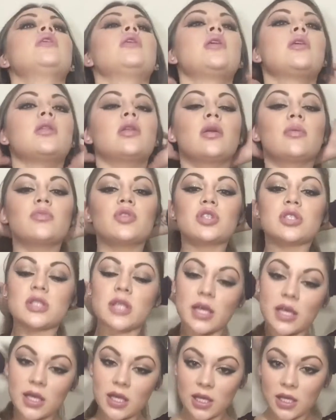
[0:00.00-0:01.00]
And then I'm just
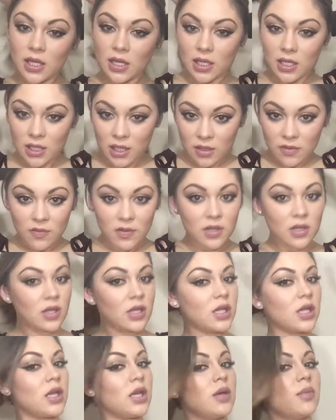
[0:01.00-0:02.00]
like
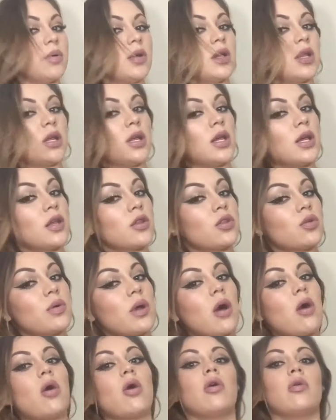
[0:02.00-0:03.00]
evenly putting it
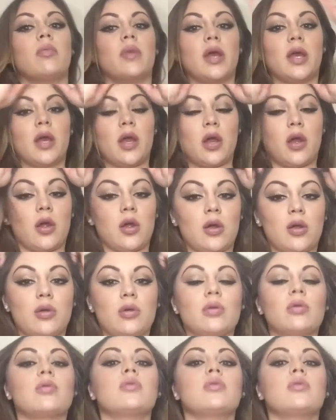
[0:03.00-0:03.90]
throughout all my hair.